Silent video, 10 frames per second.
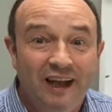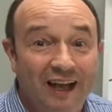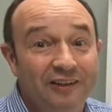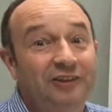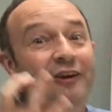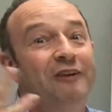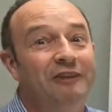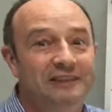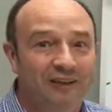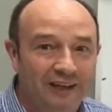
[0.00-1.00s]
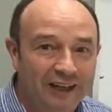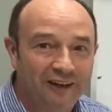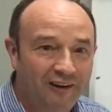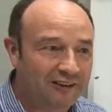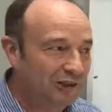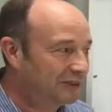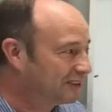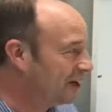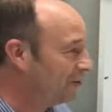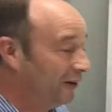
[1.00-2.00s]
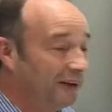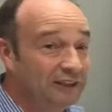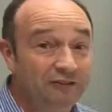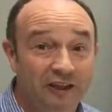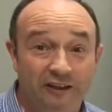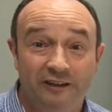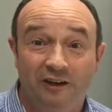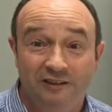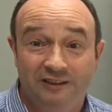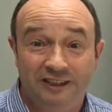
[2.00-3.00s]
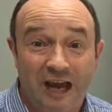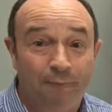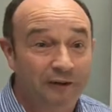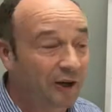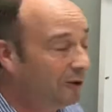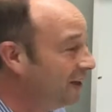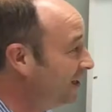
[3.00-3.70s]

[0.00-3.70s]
And none of us are Leonardo. So we're not even Leonardo DiCaprio.